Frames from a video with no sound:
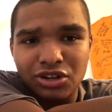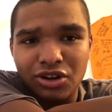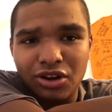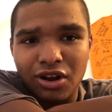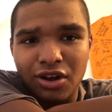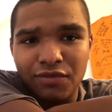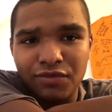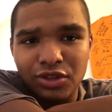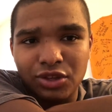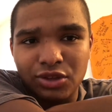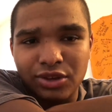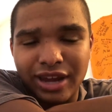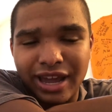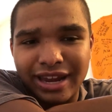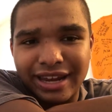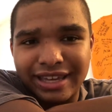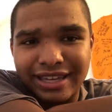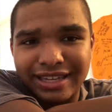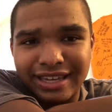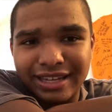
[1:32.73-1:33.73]
of the
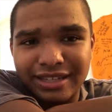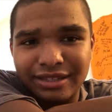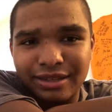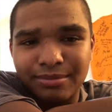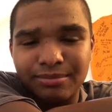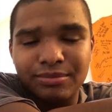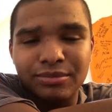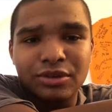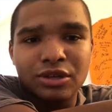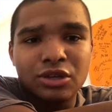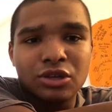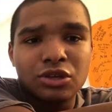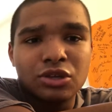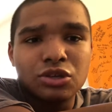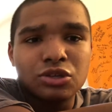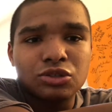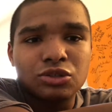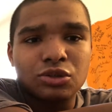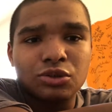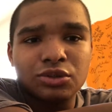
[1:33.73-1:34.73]
United Kingdom.
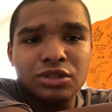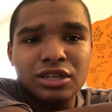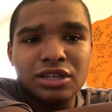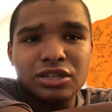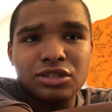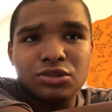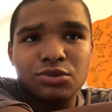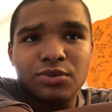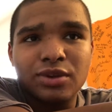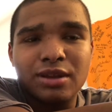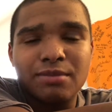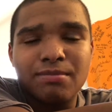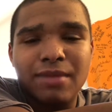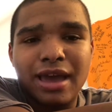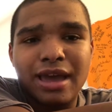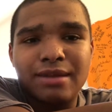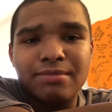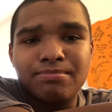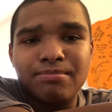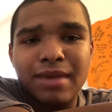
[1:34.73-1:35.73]
So these three
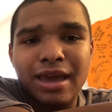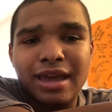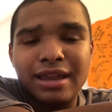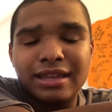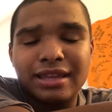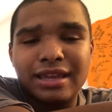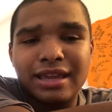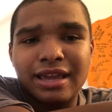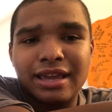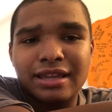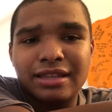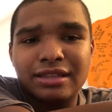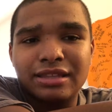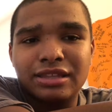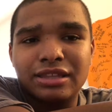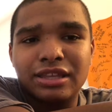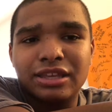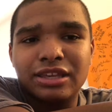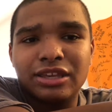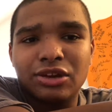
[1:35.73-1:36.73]
men met
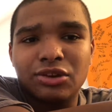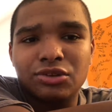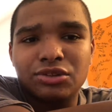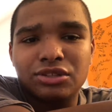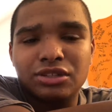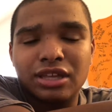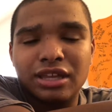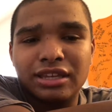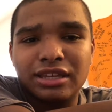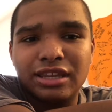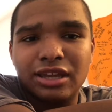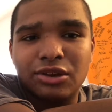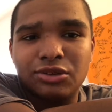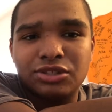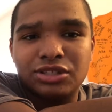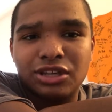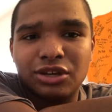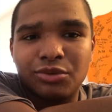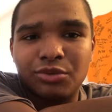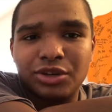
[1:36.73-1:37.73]
in
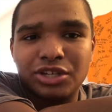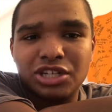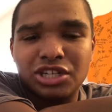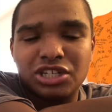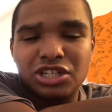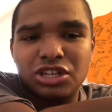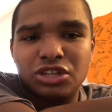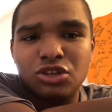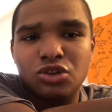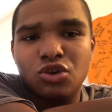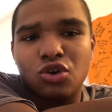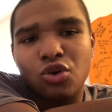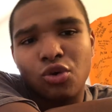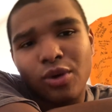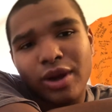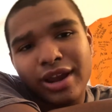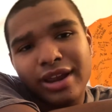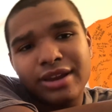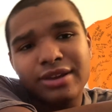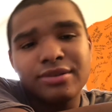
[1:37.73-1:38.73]
Yalta, which is in
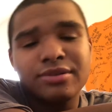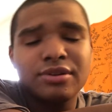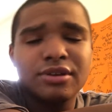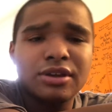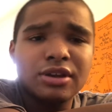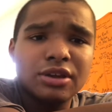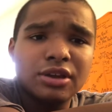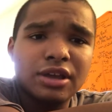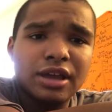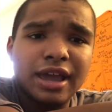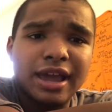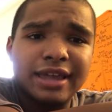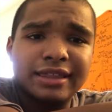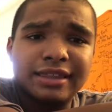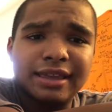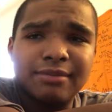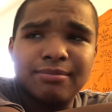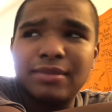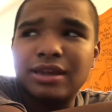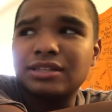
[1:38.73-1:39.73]
Ukraine, and
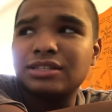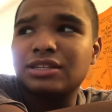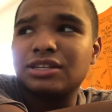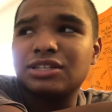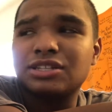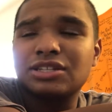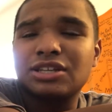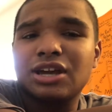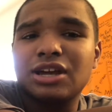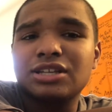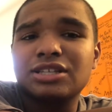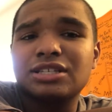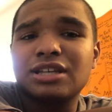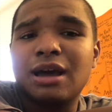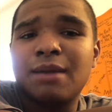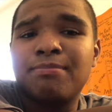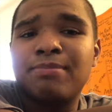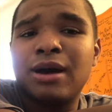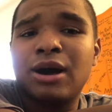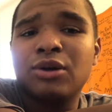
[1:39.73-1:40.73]
they met to discuss
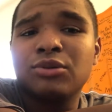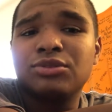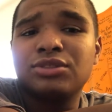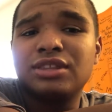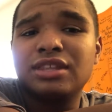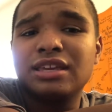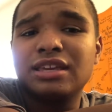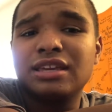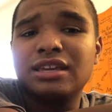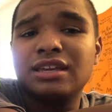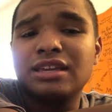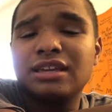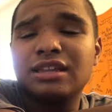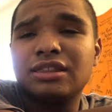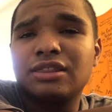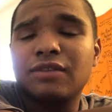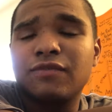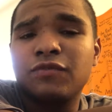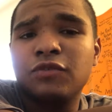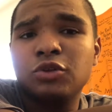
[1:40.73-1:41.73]
about the
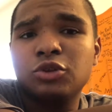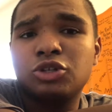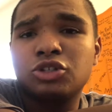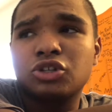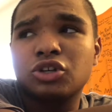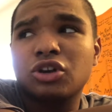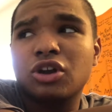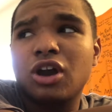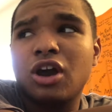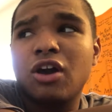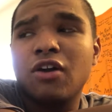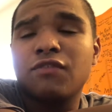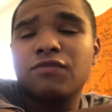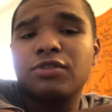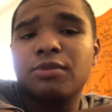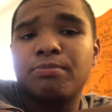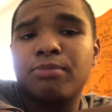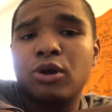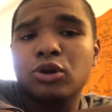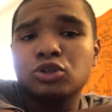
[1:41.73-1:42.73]
future of
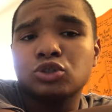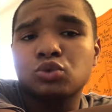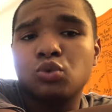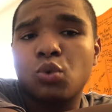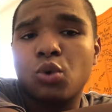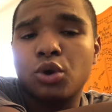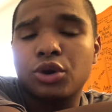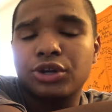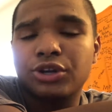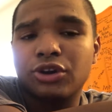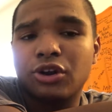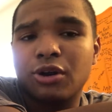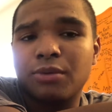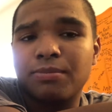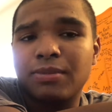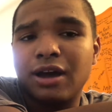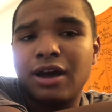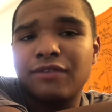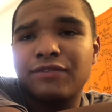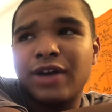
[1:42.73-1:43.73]
the post-war Europe,
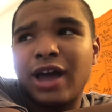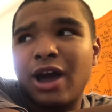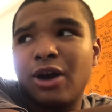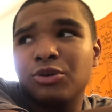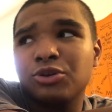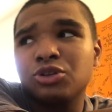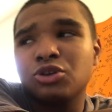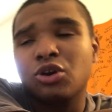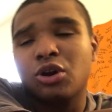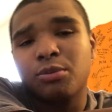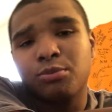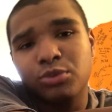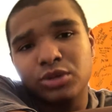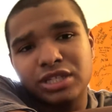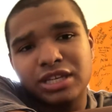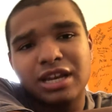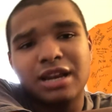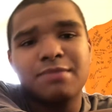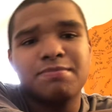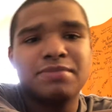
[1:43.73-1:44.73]
of how Europe
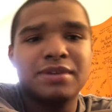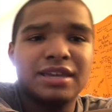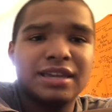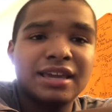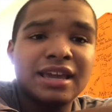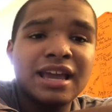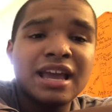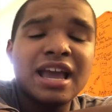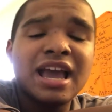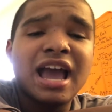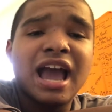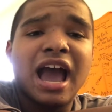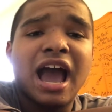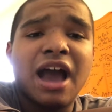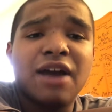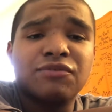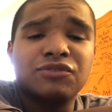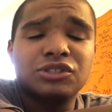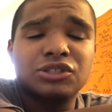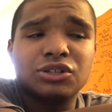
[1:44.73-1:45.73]
was going to be
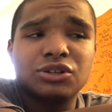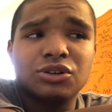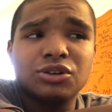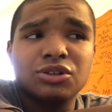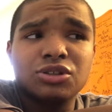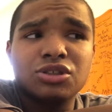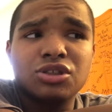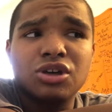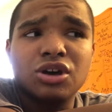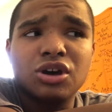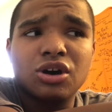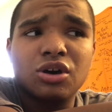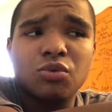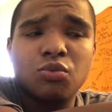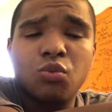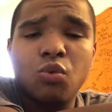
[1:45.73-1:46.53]
after the